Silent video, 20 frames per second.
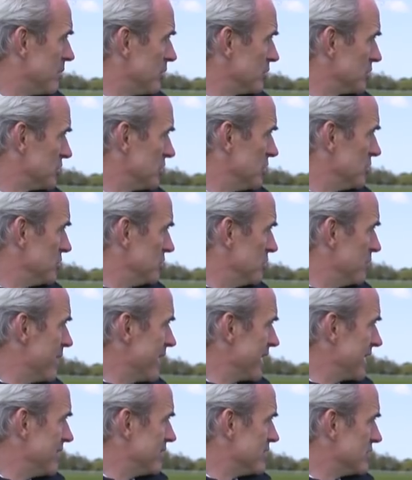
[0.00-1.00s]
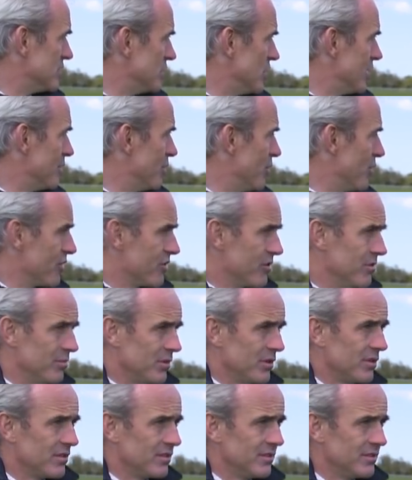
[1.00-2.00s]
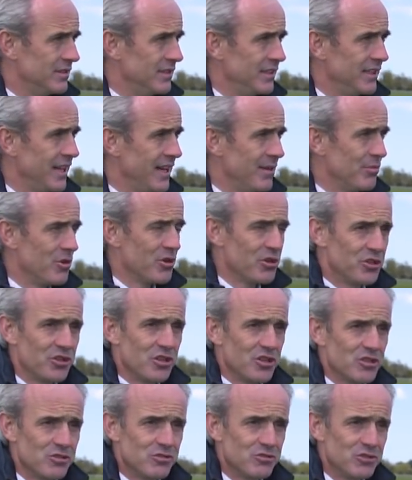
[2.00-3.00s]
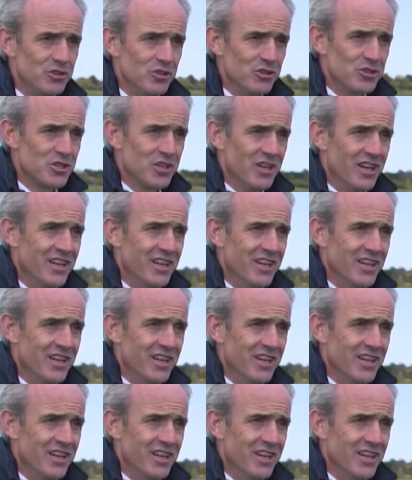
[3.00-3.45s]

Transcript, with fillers: Punchestown do a magnificent job watering, but they can't water the cross-country course.